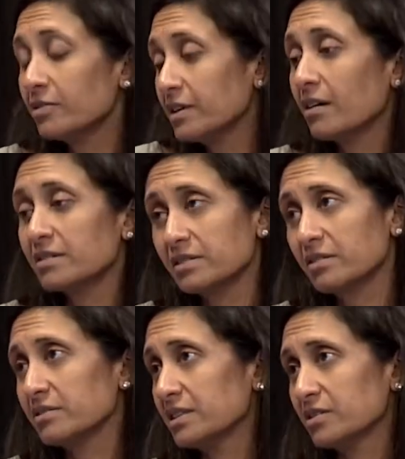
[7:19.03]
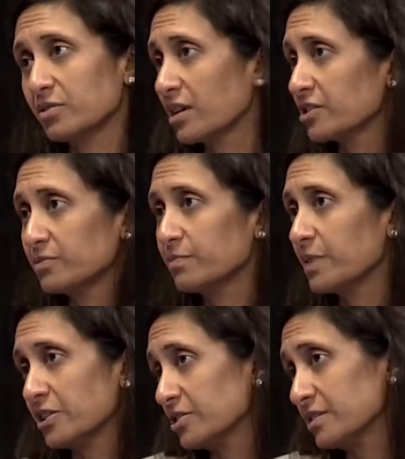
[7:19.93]
and also to triage
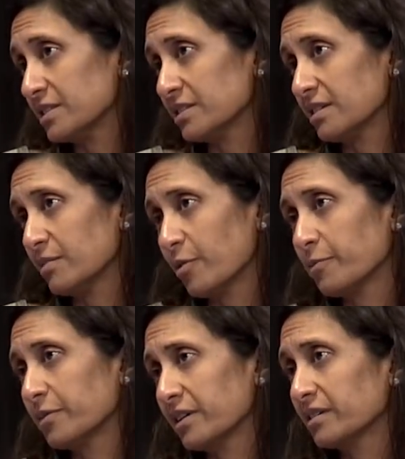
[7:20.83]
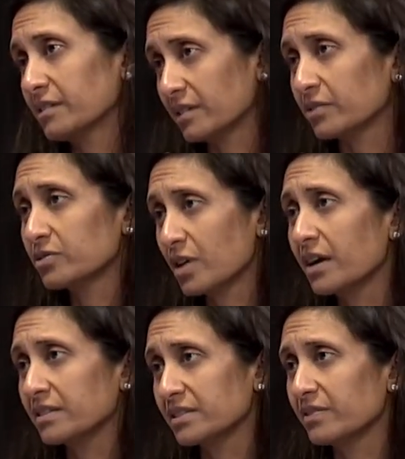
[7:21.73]
patients to appropriate clinical
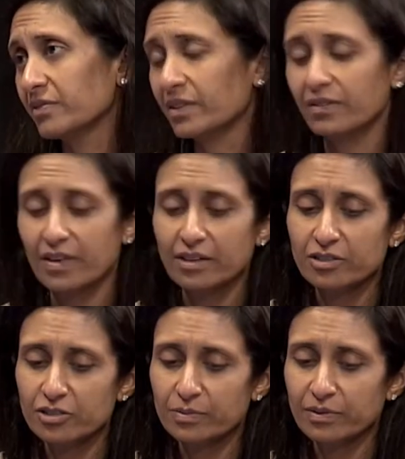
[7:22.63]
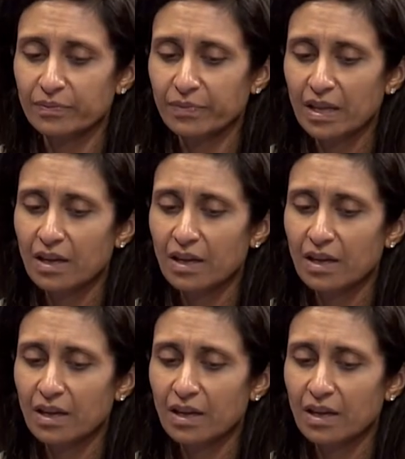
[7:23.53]
trials if eligible.